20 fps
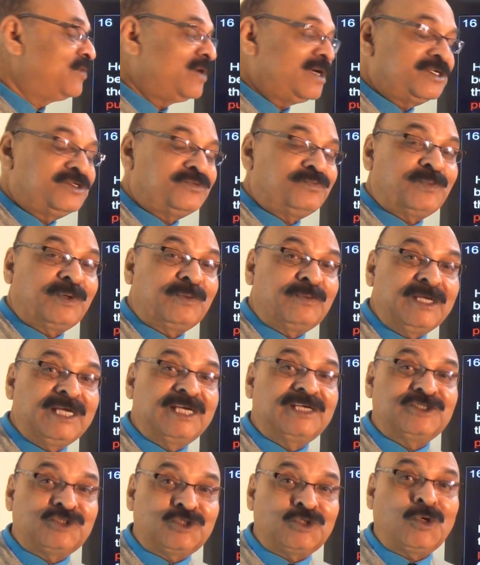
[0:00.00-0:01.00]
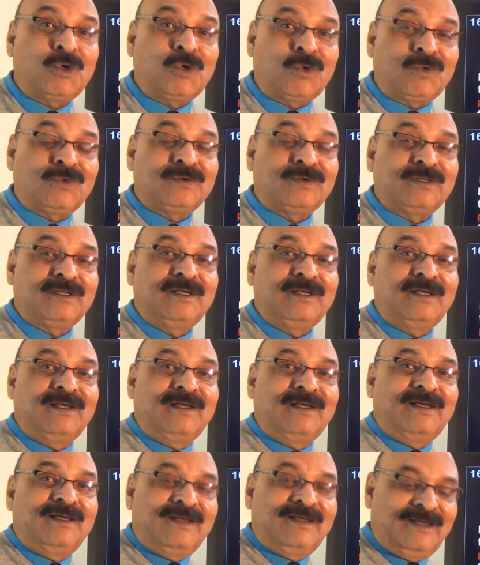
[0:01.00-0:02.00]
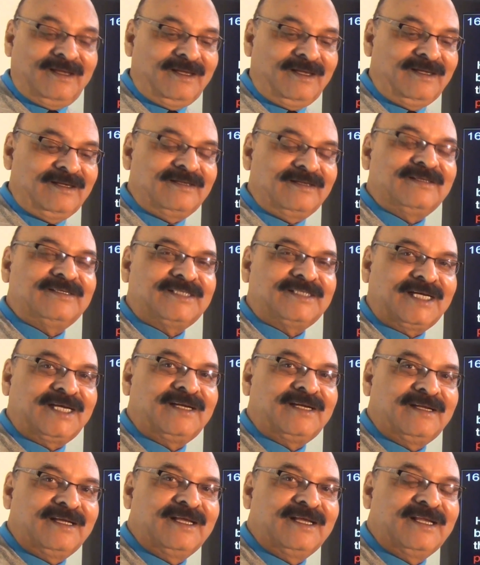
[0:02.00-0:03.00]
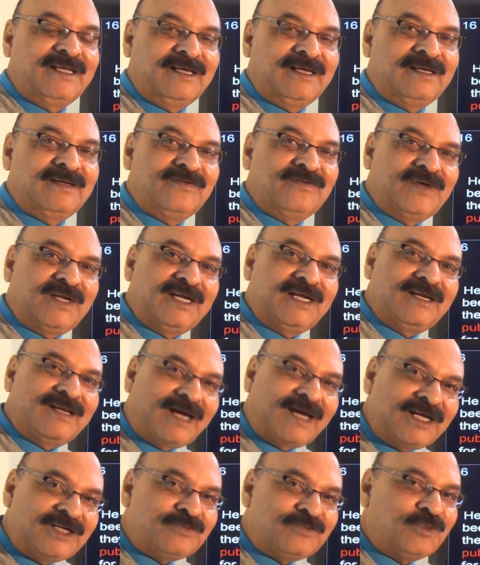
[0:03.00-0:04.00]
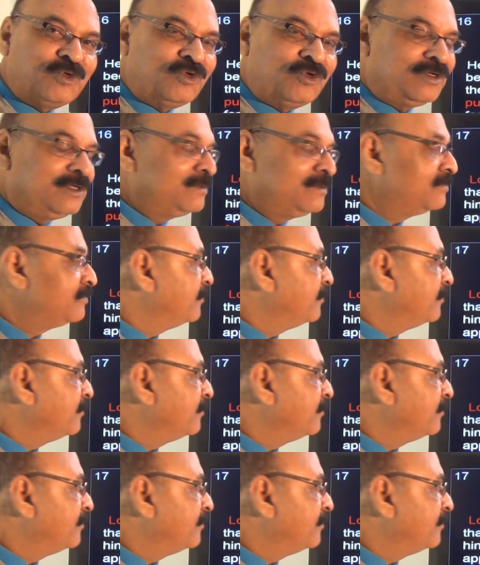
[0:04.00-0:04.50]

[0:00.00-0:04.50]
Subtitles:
for public show. He said in a very light mood.